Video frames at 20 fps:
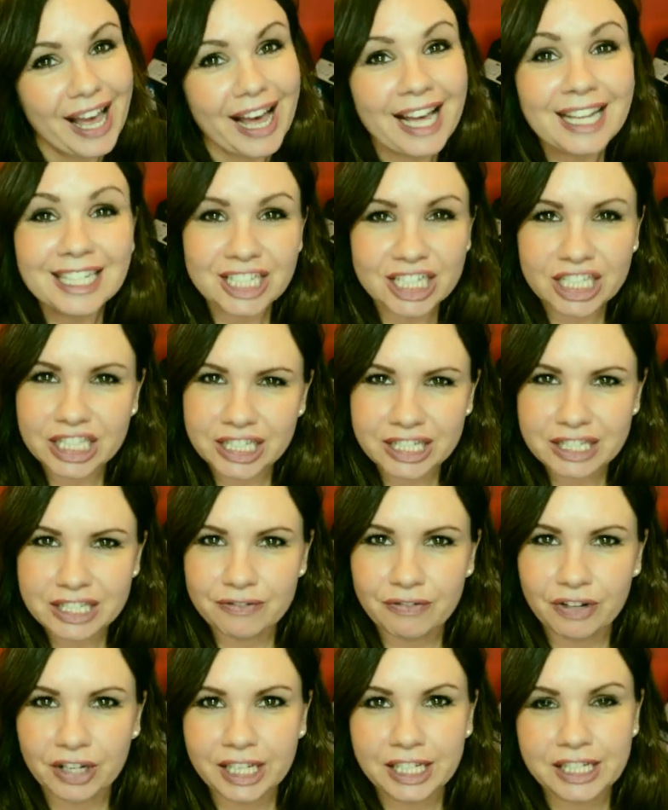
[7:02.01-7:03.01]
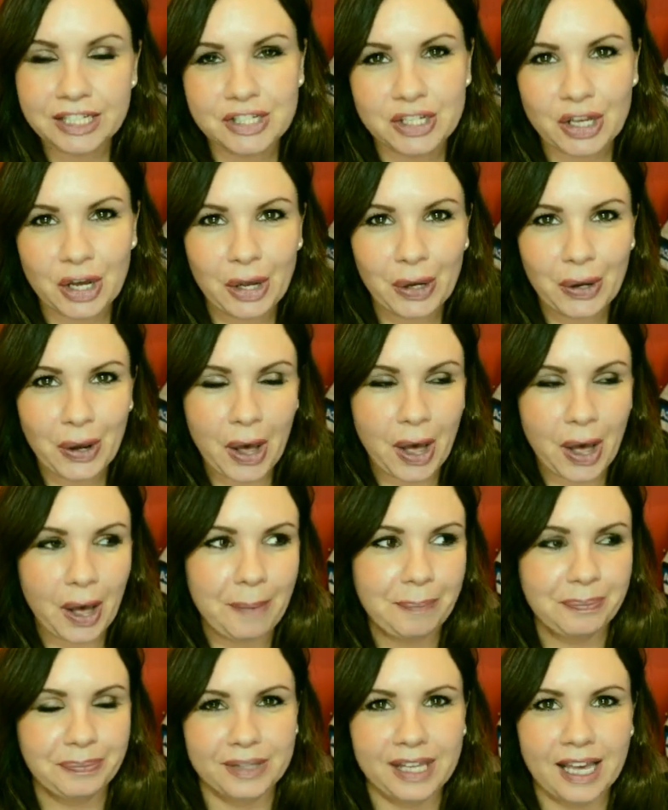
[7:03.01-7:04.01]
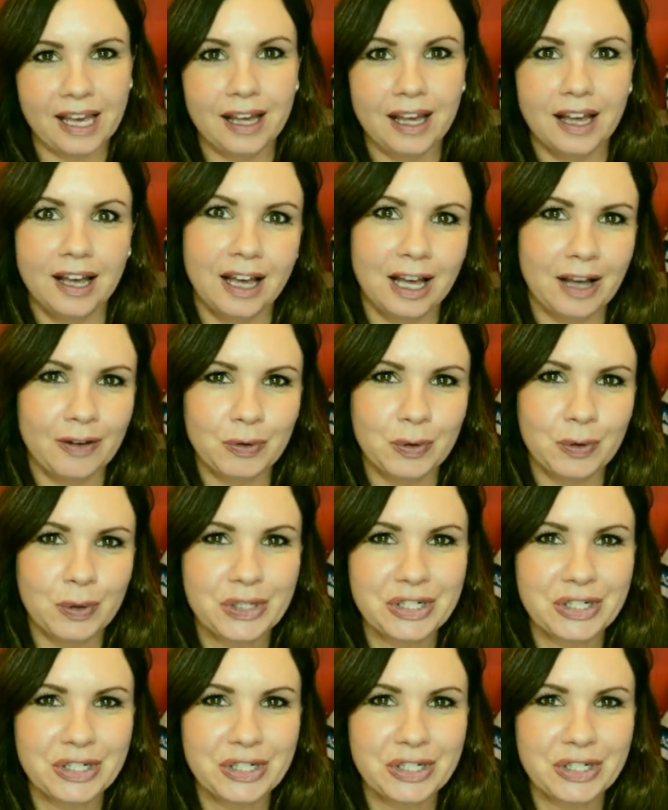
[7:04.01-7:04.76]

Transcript: And she is funny, so um, yeah, have a